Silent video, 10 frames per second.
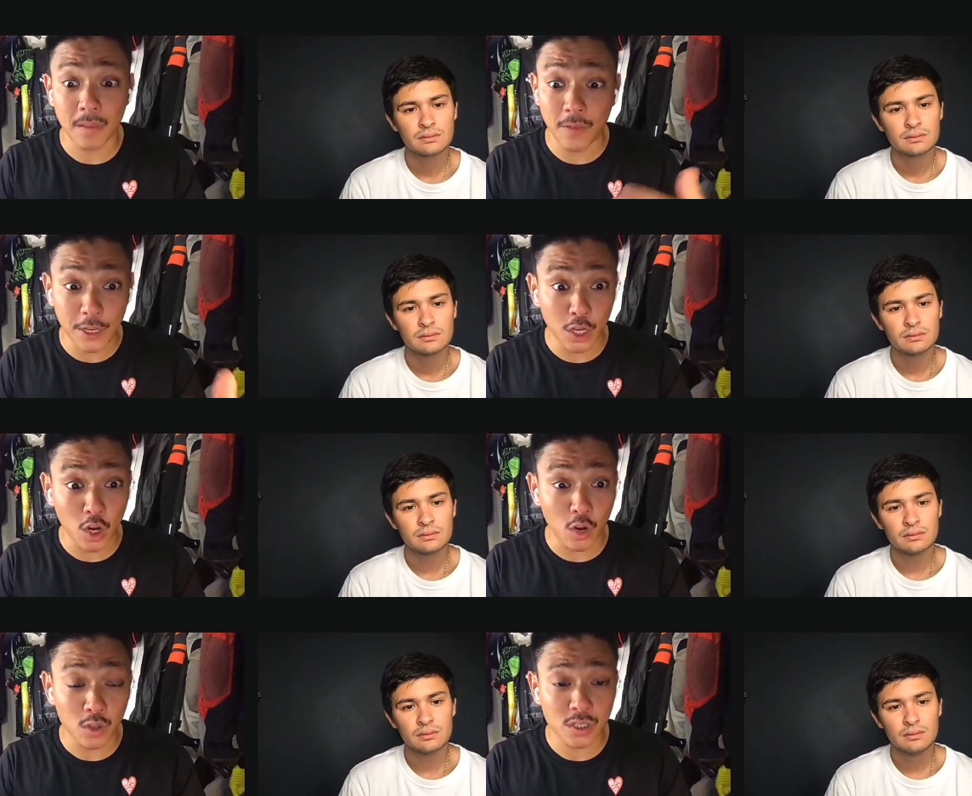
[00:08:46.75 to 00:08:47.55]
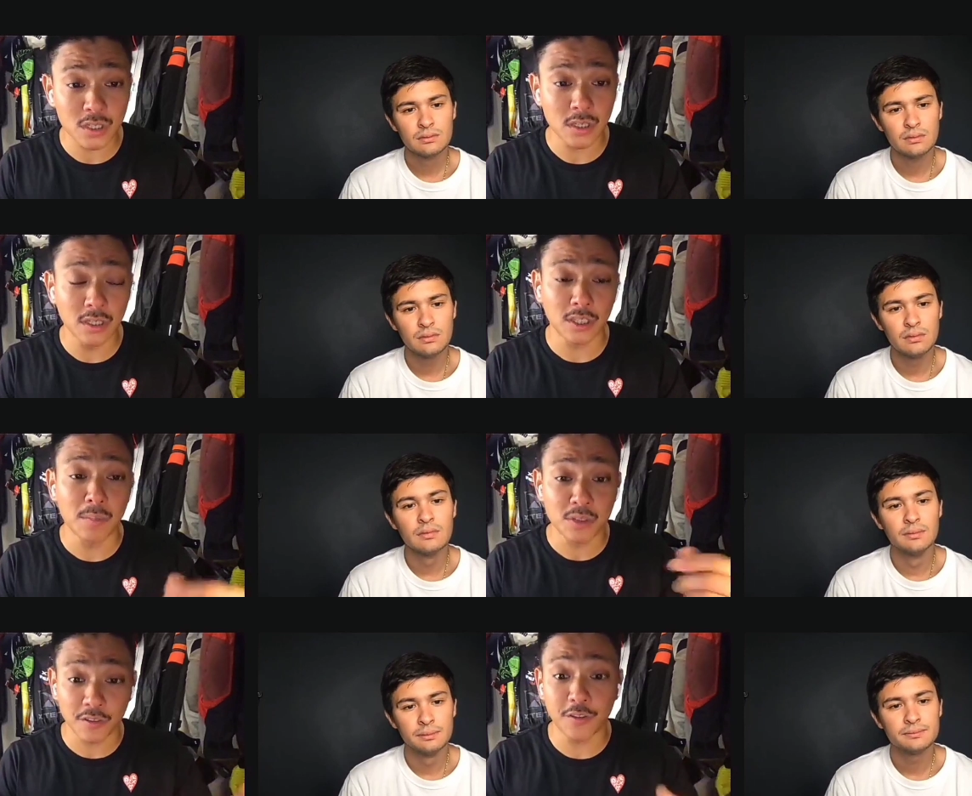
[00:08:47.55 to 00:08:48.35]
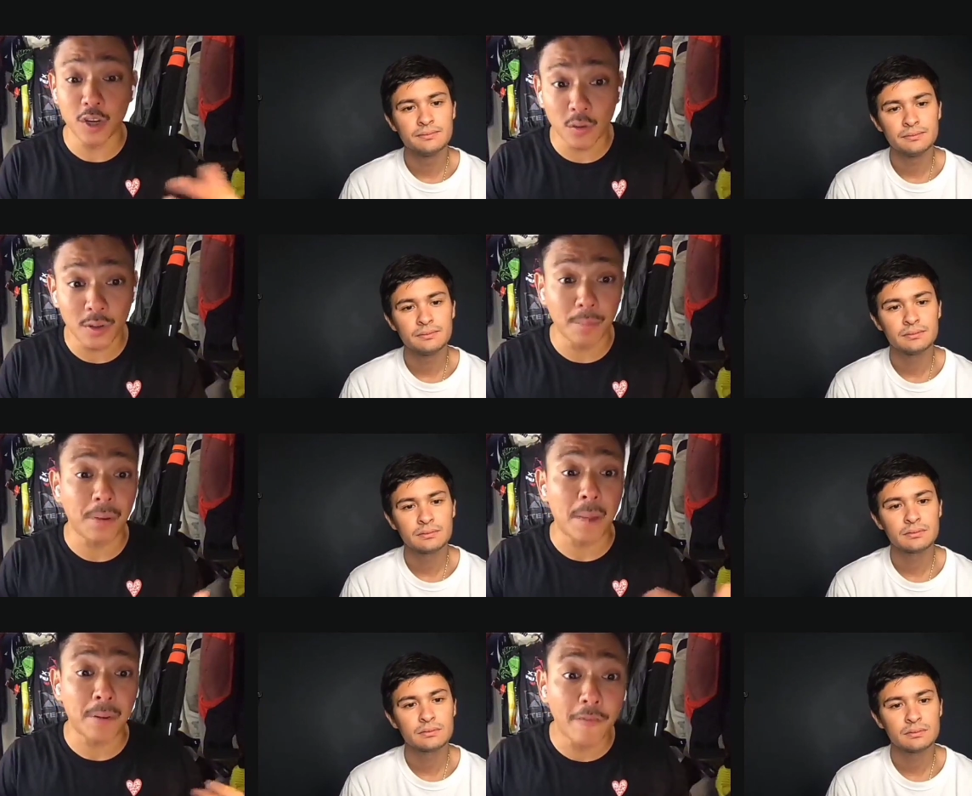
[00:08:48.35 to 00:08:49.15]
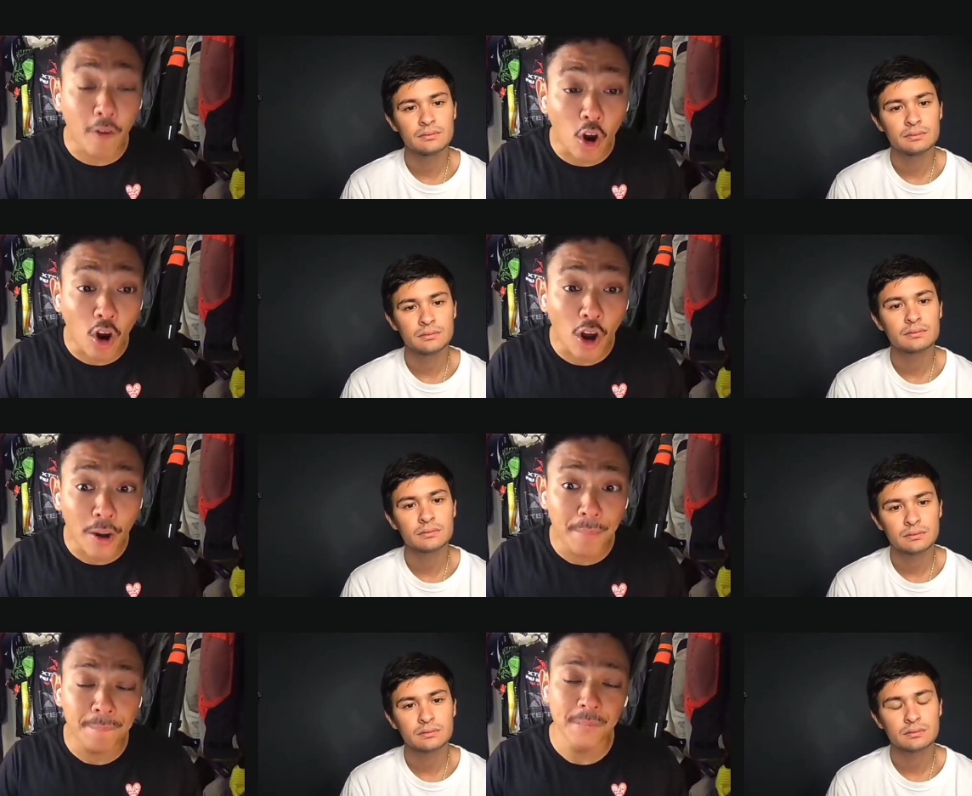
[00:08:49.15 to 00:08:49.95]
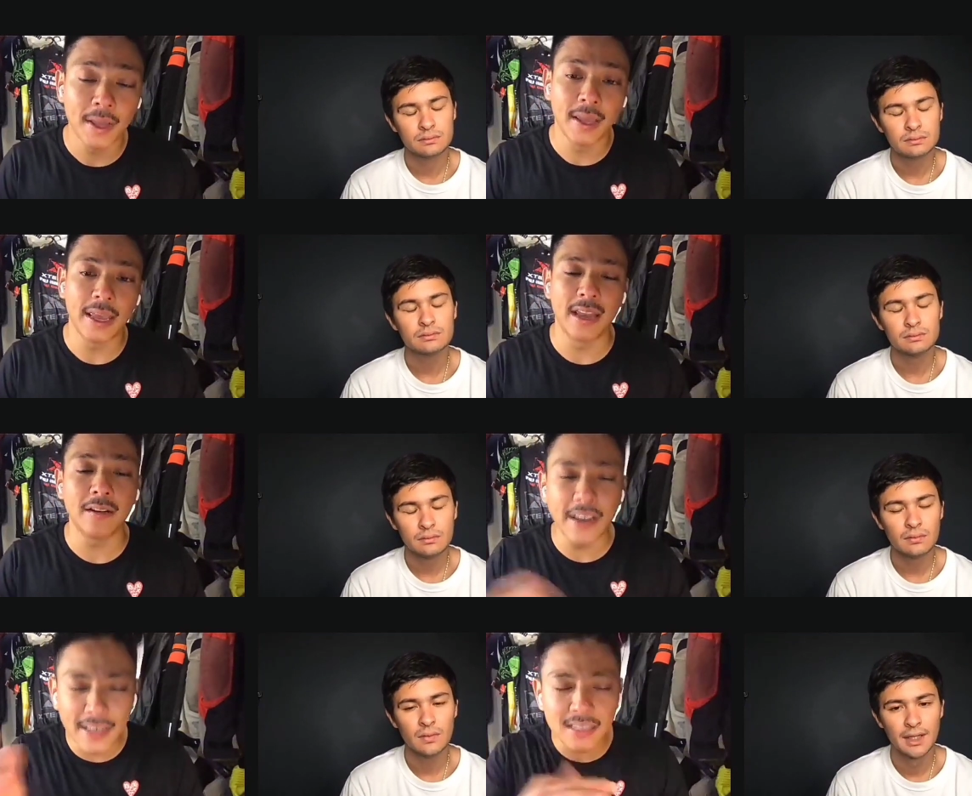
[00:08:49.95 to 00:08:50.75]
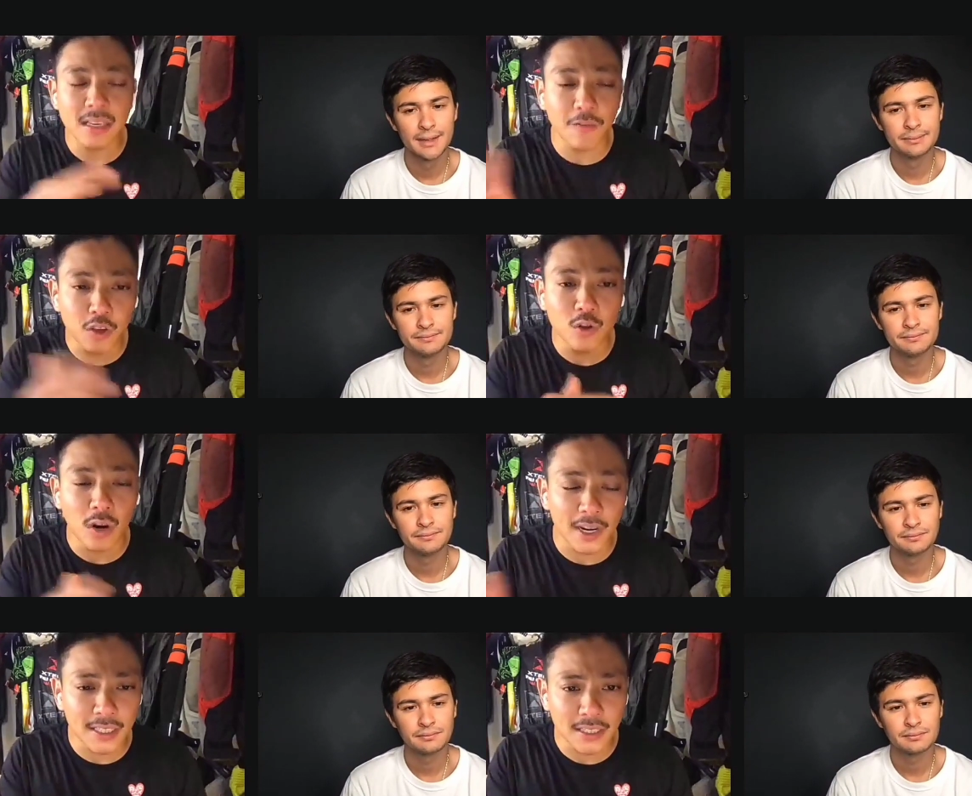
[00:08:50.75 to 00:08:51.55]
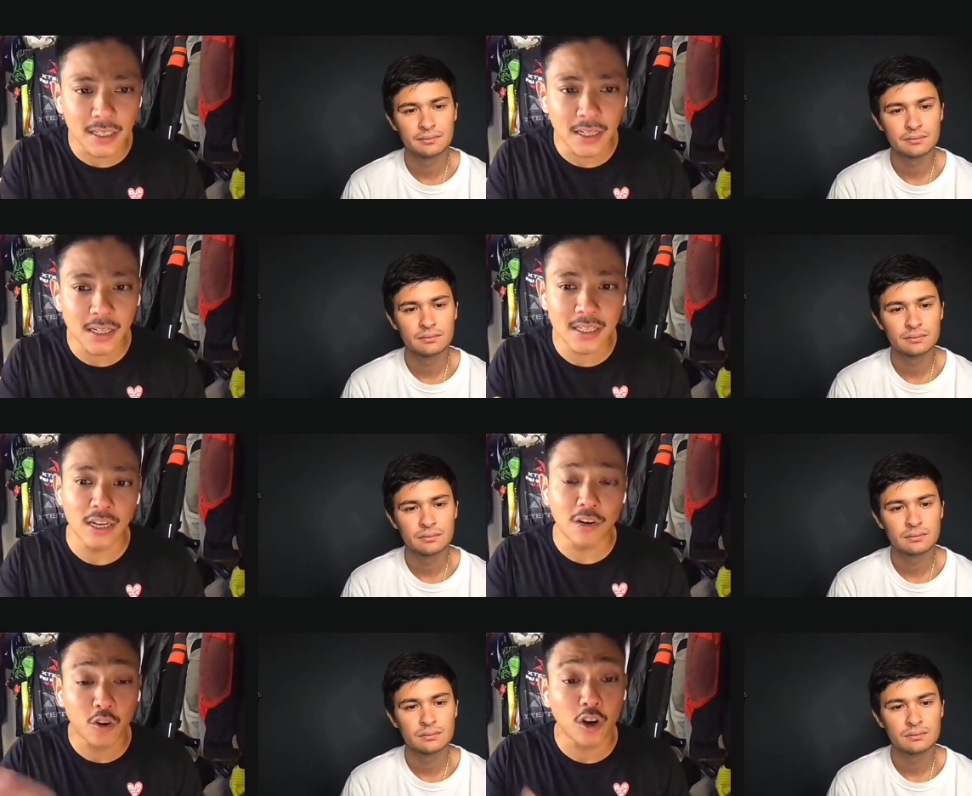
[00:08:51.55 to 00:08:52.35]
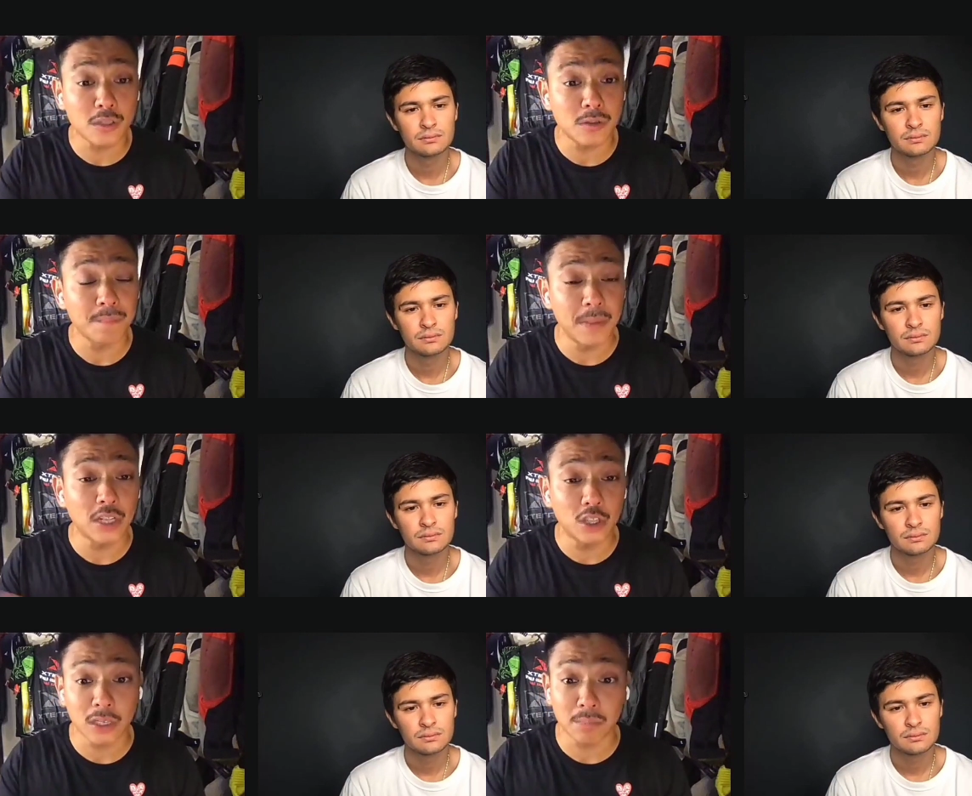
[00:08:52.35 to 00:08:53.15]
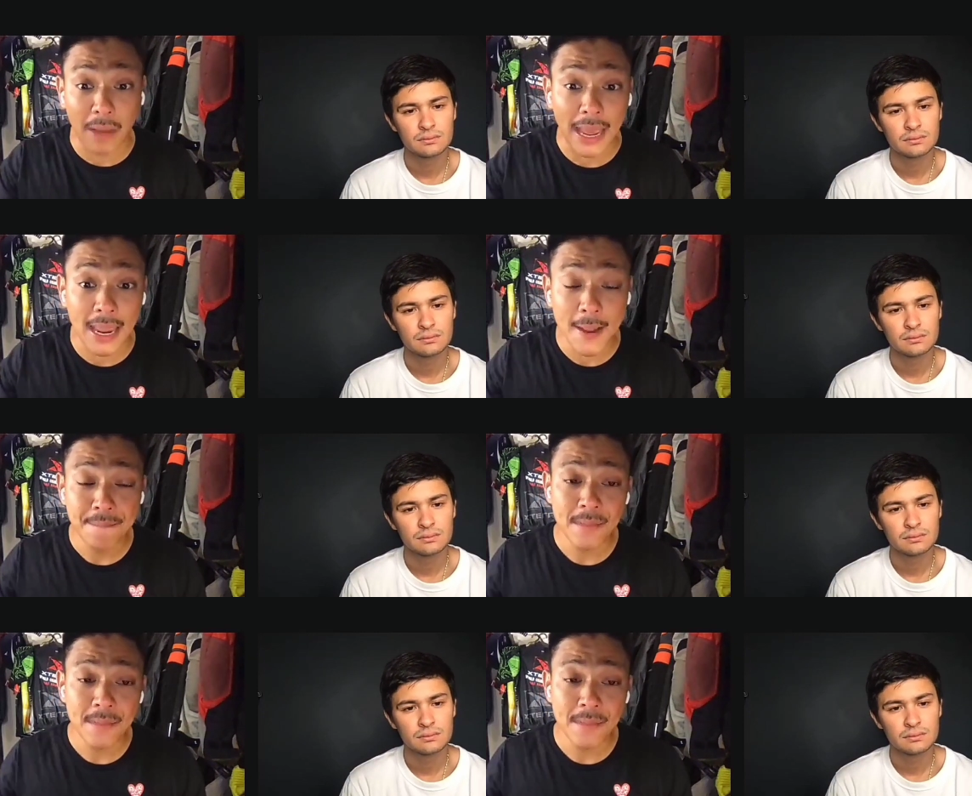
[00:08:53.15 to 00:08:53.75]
Speaker 1: videos in terms of, you know, with the proper form and reading a few articles and of course being taught by